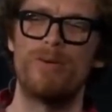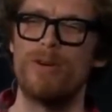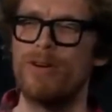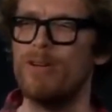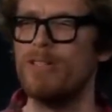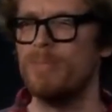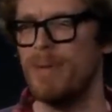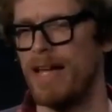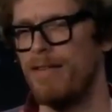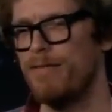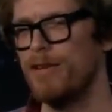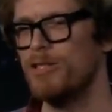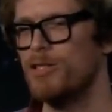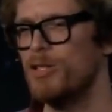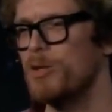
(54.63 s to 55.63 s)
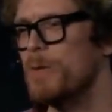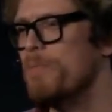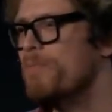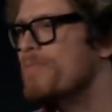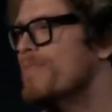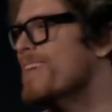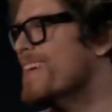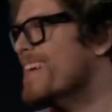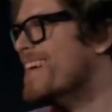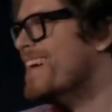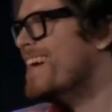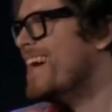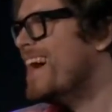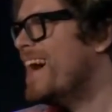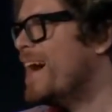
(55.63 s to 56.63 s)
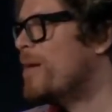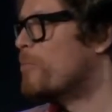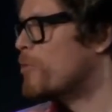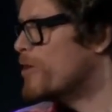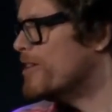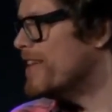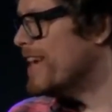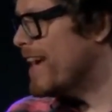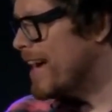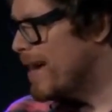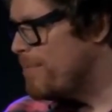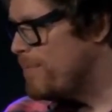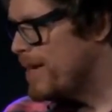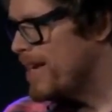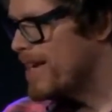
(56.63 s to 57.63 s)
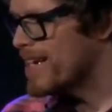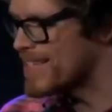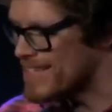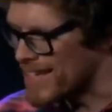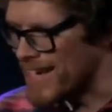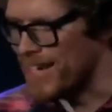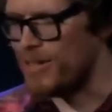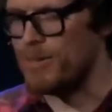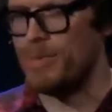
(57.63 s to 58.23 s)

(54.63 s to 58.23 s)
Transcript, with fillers: Wars Battlefront 2. I'm really happy and excited